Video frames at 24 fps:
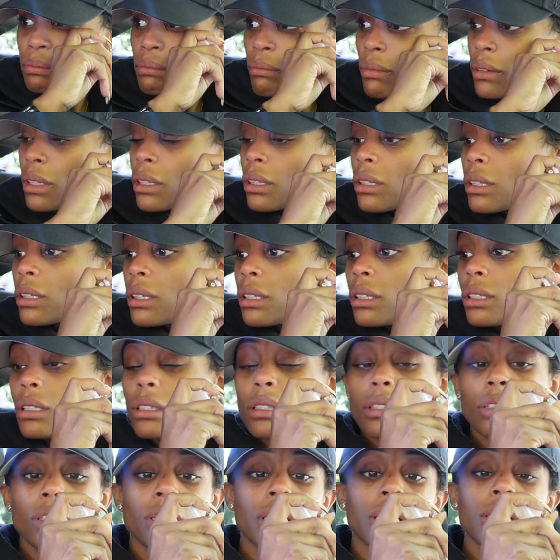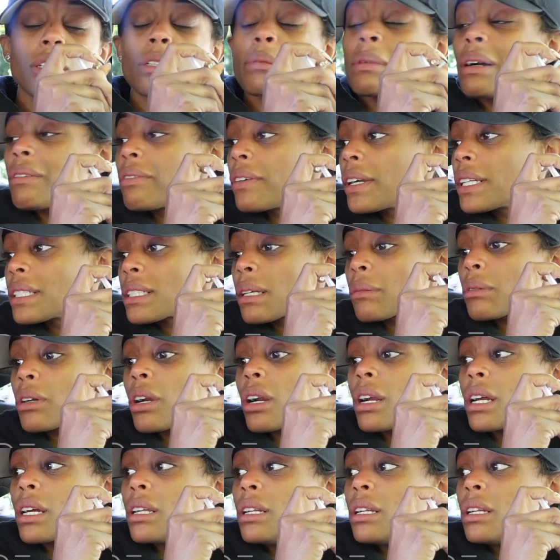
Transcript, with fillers: Okay, man. Like, look at my face. I'm crying.